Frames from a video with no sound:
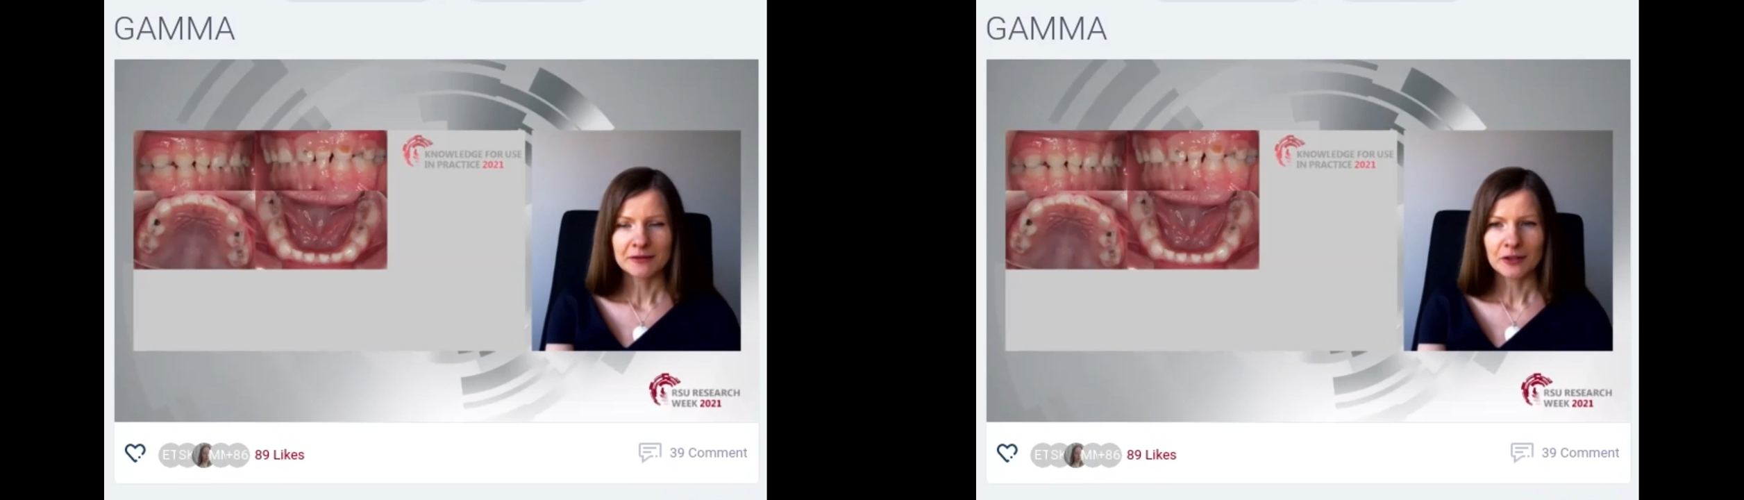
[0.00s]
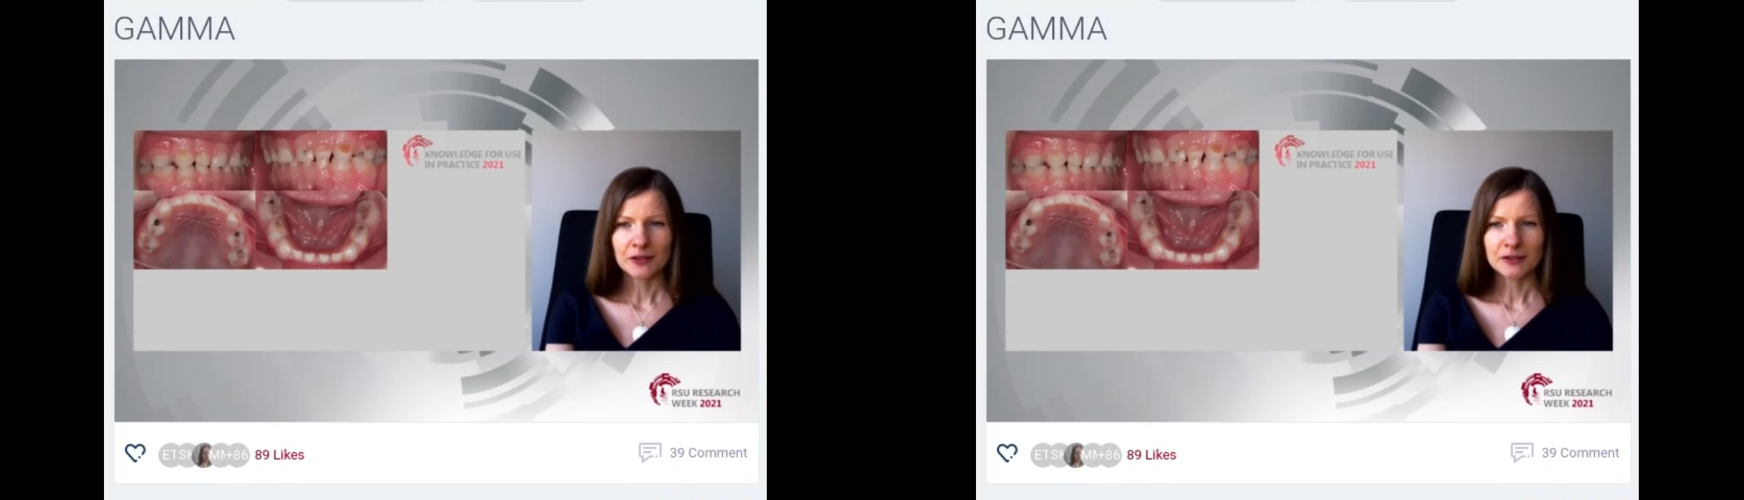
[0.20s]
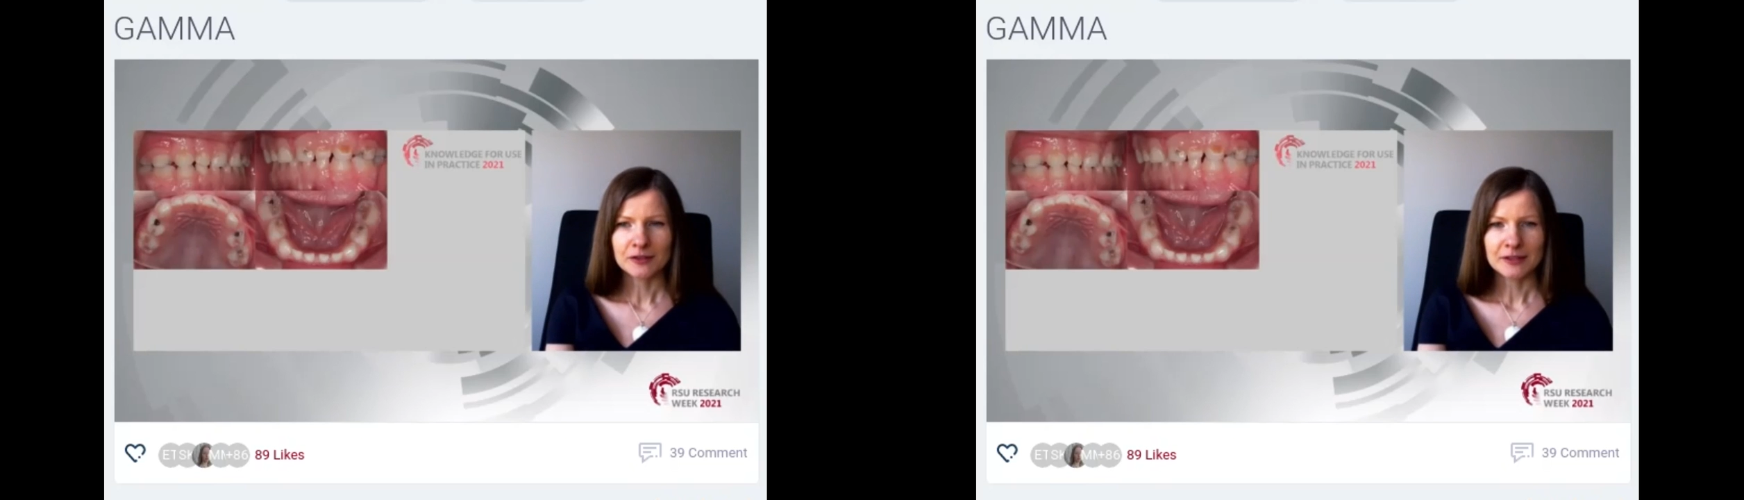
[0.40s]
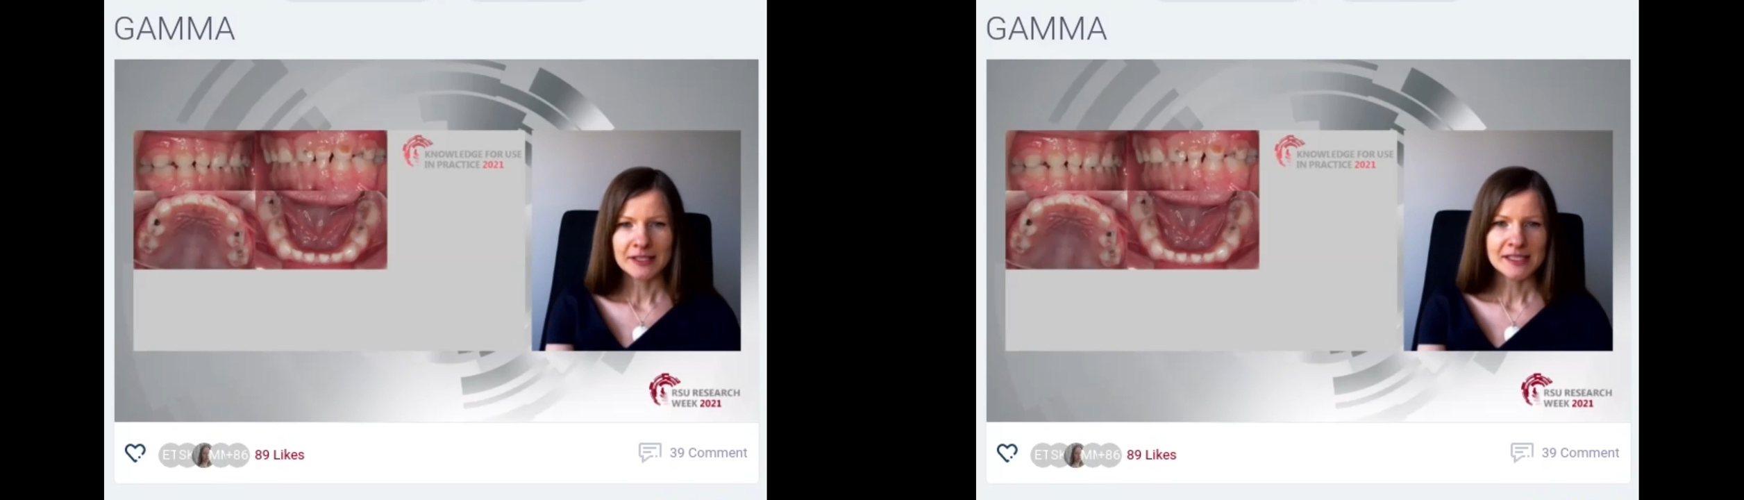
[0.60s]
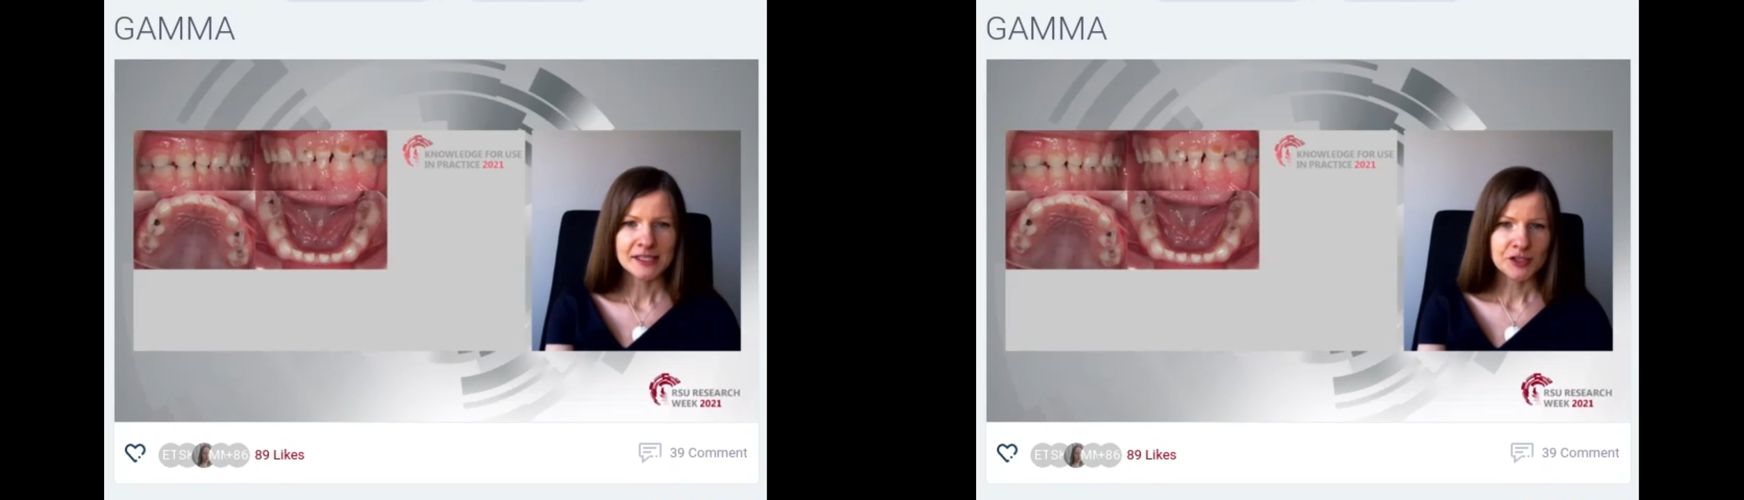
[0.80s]
for
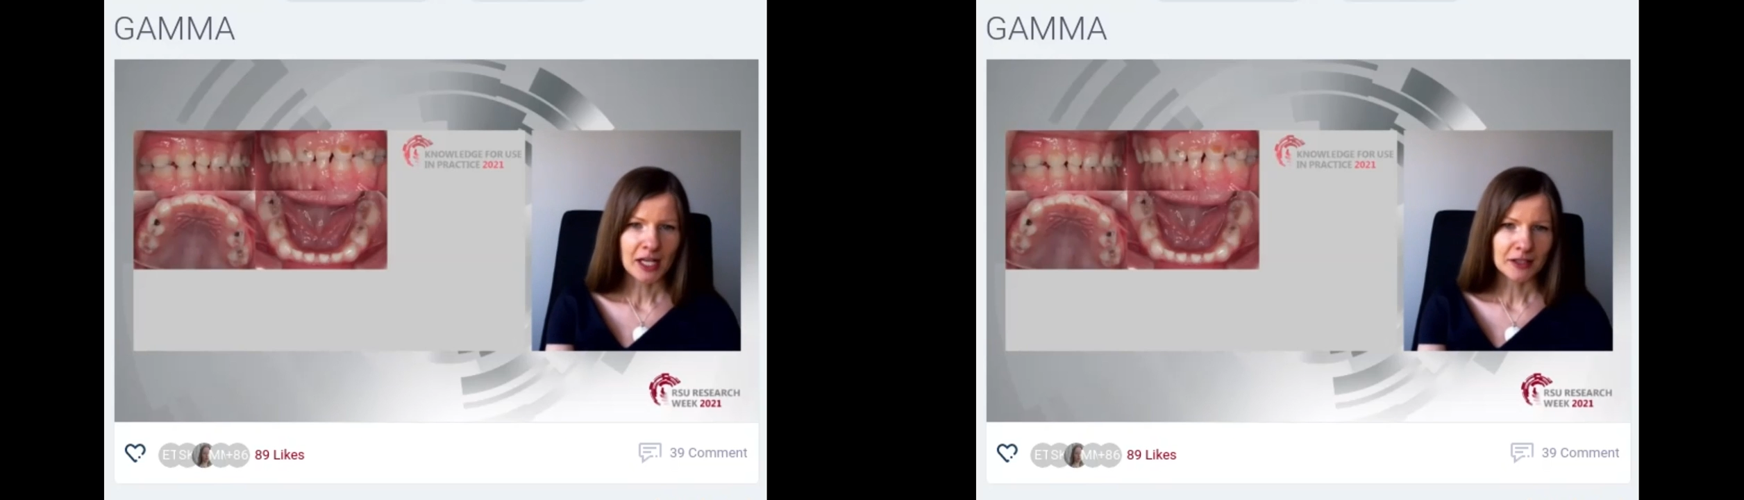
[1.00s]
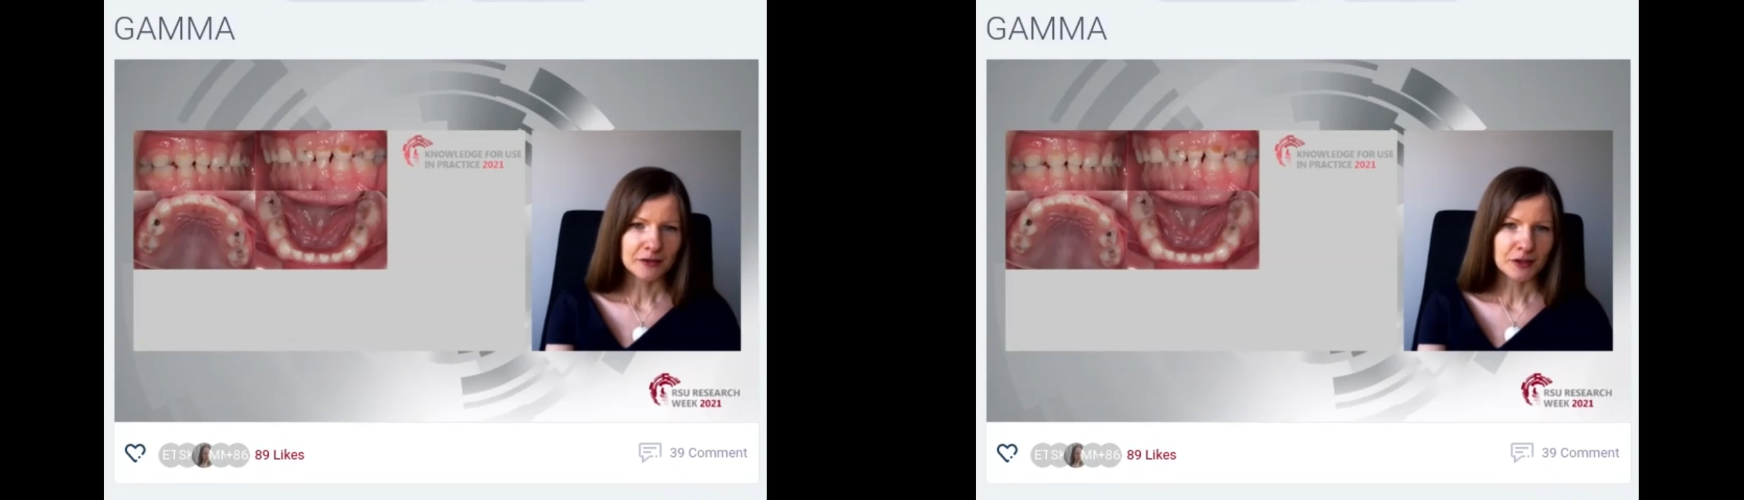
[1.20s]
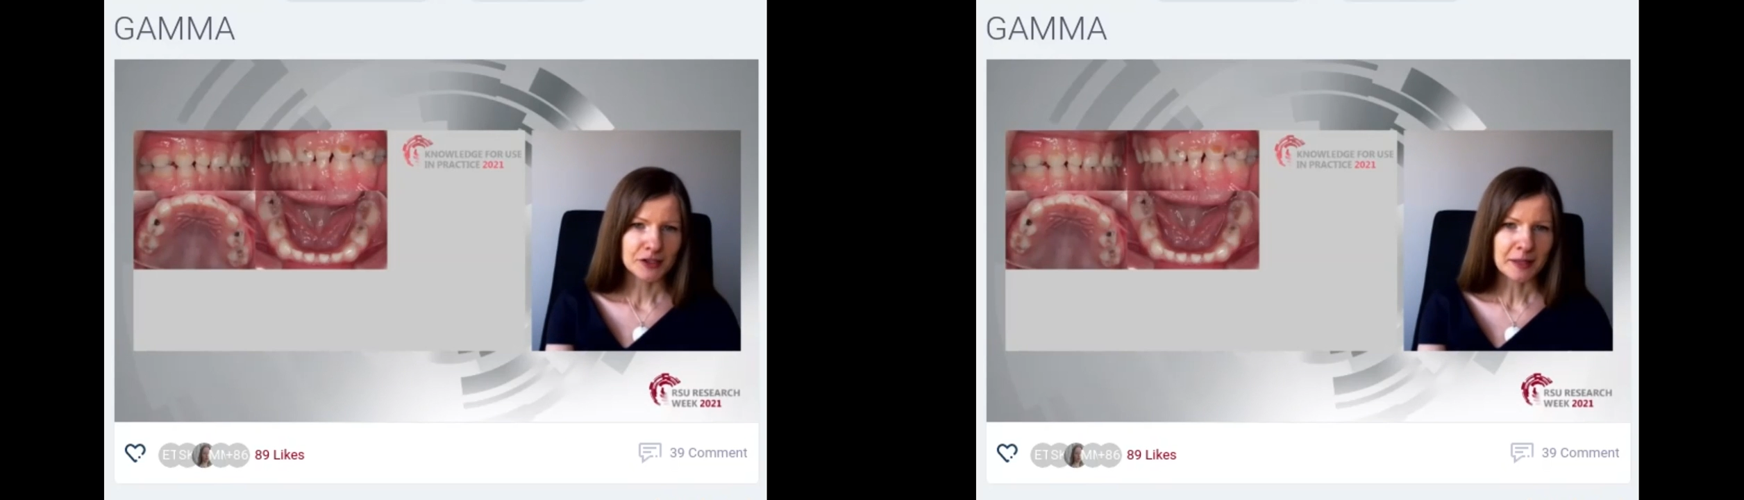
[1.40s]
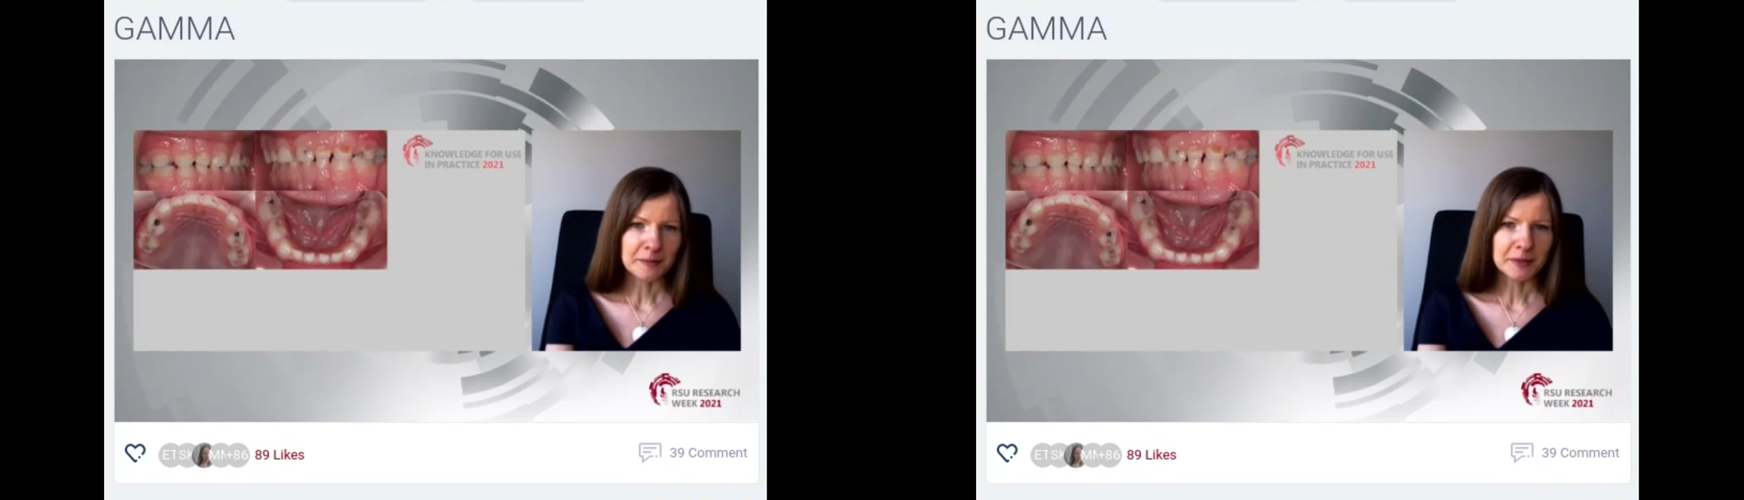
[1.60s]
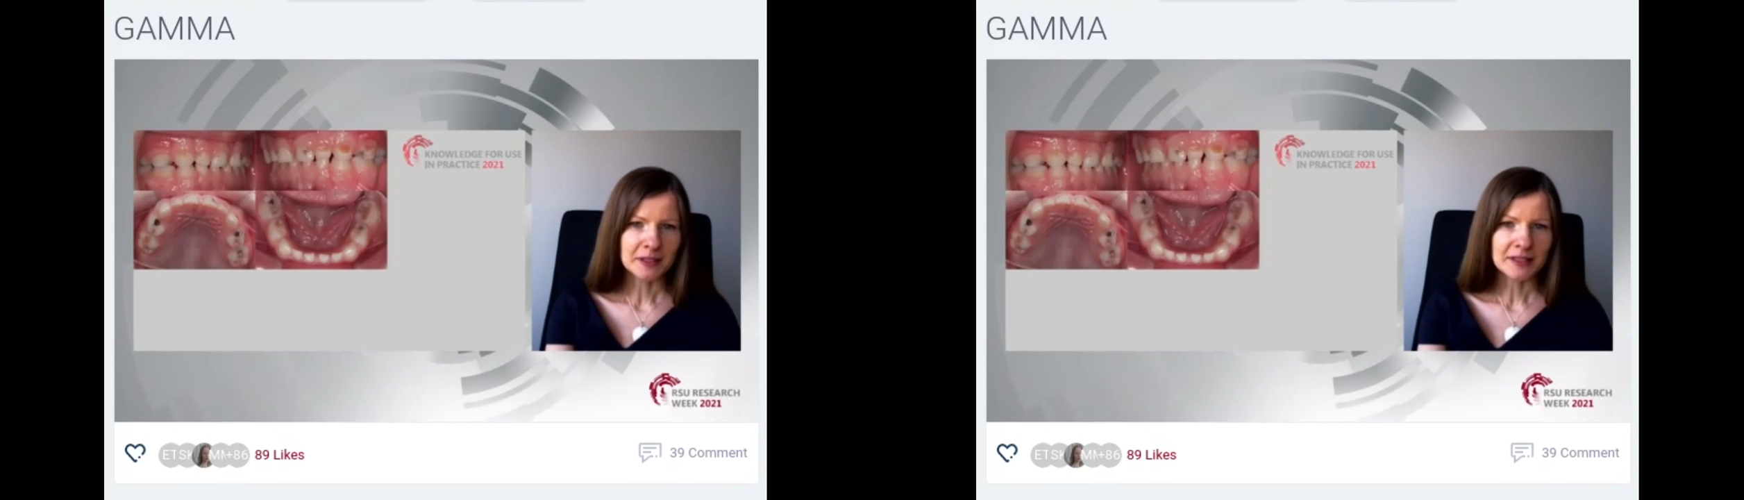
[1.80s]
this child, for
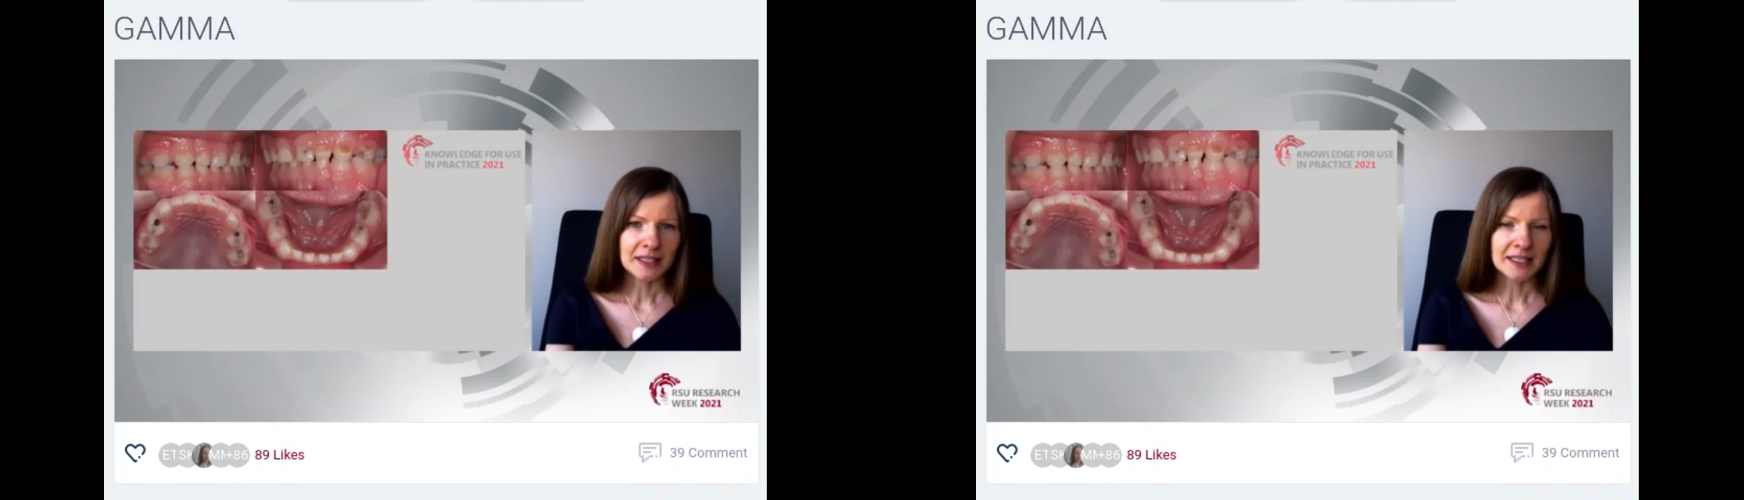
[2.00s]
example,